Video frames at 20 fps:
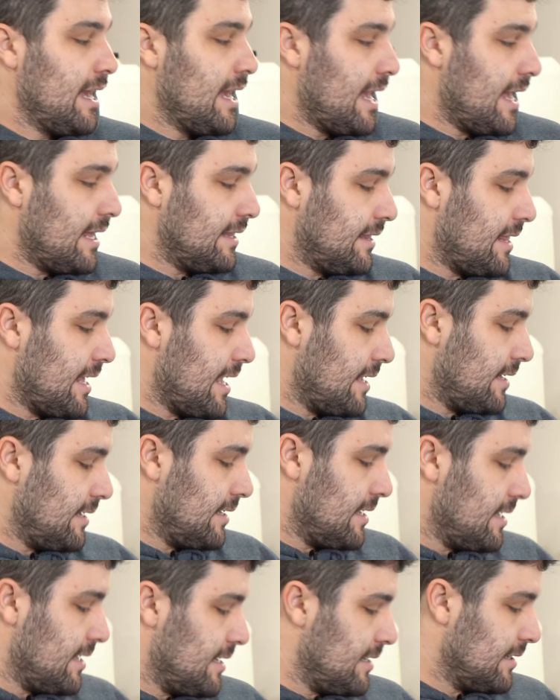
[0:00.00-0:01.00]
And then,
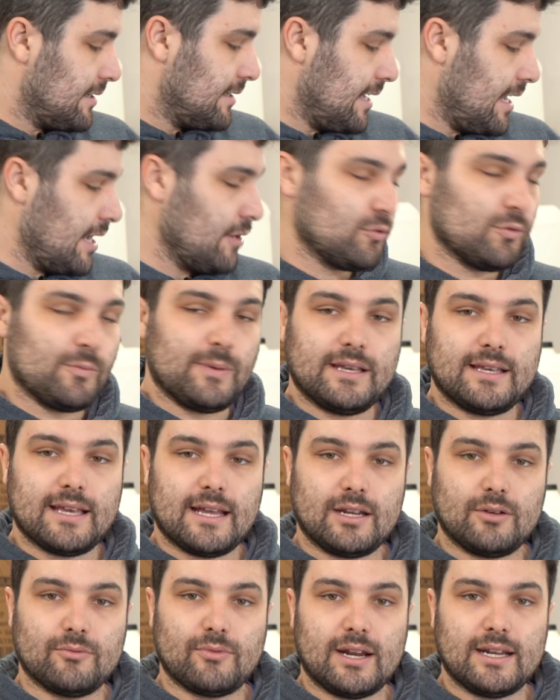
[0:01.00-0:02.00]
yeah, we'll be
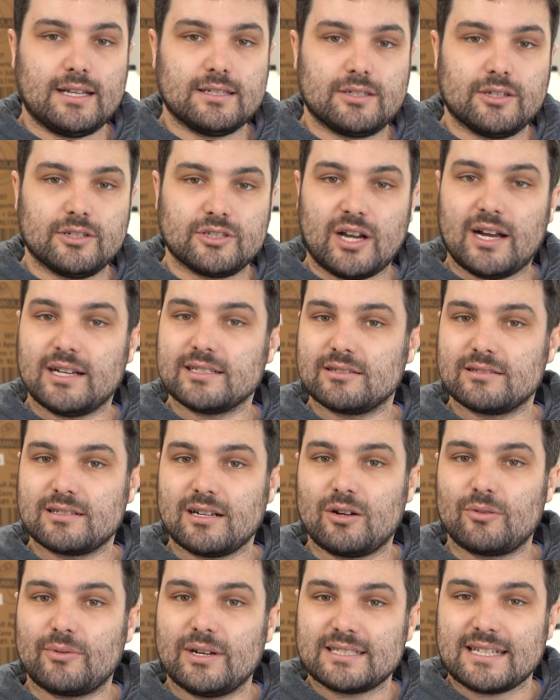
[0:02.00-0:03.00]
getting ready to
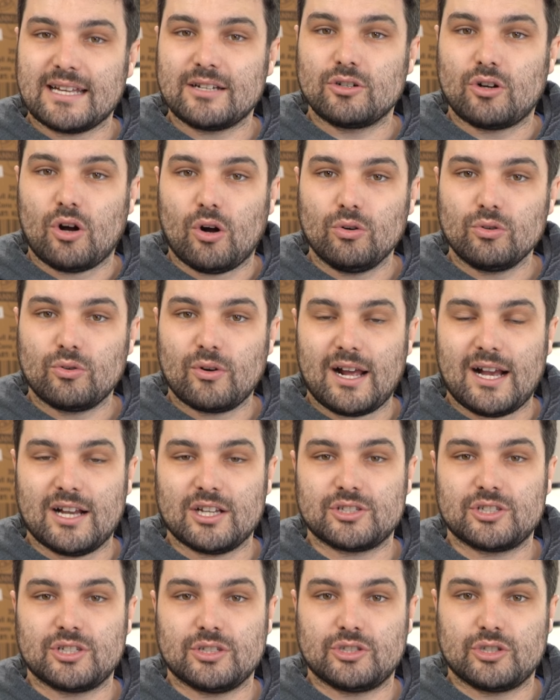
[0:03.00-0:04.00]
diacetyl rest and cold
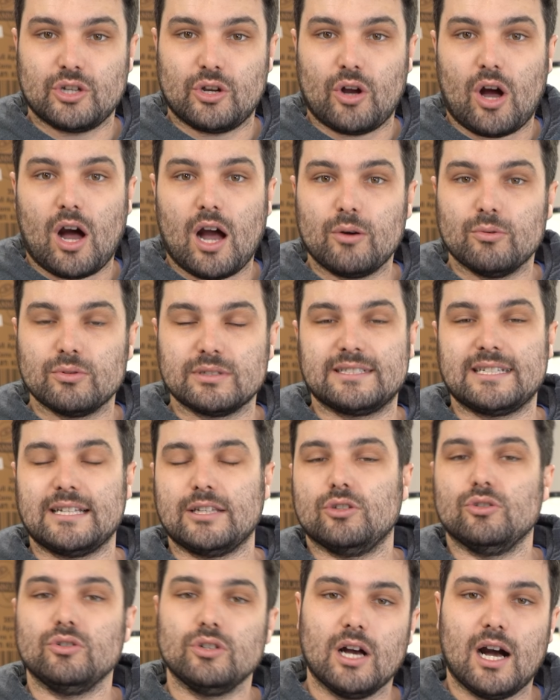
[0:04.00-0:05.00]
crash. So I will see
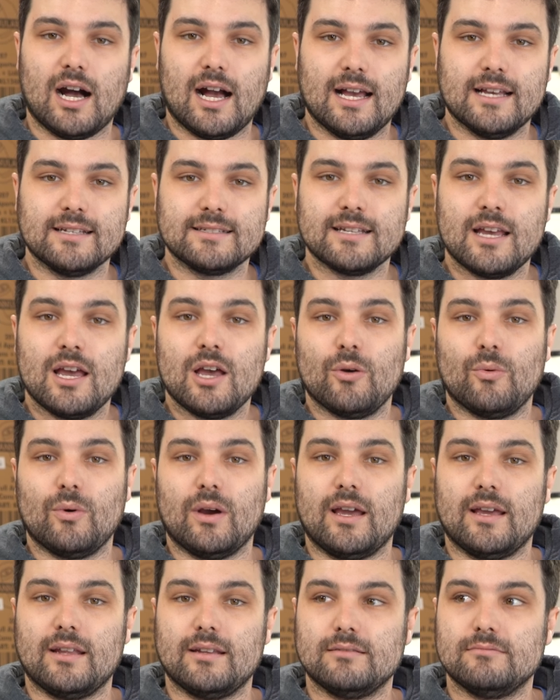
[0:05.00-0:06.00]
you guys
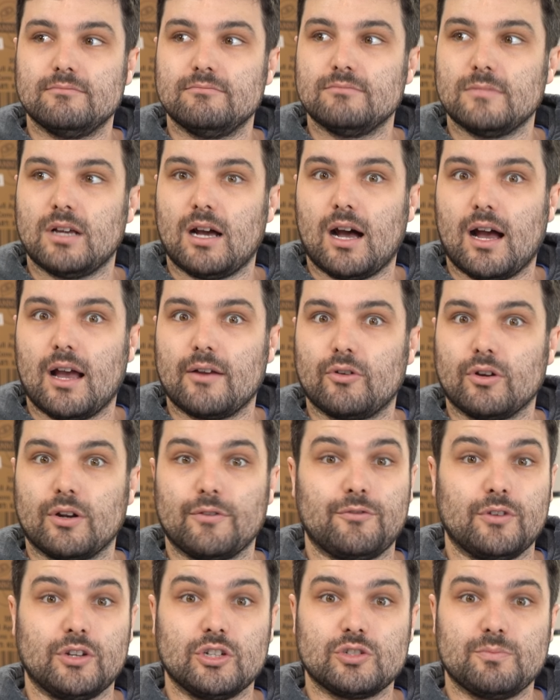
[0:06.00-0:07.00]
when I've got a
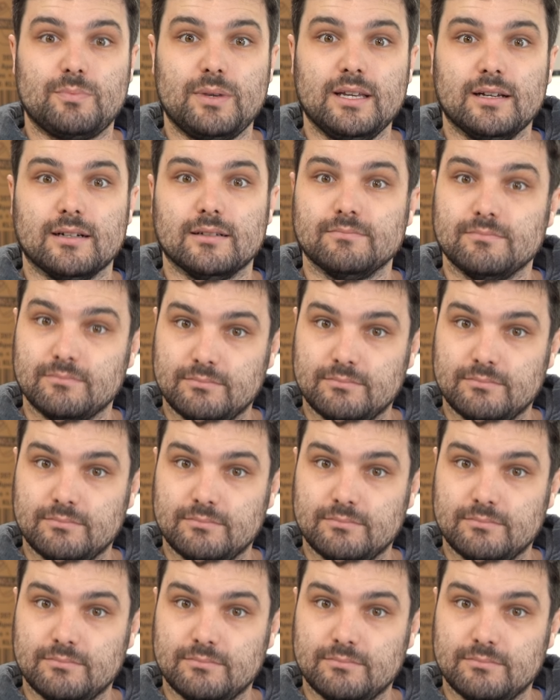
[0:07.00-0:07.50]
finished beer.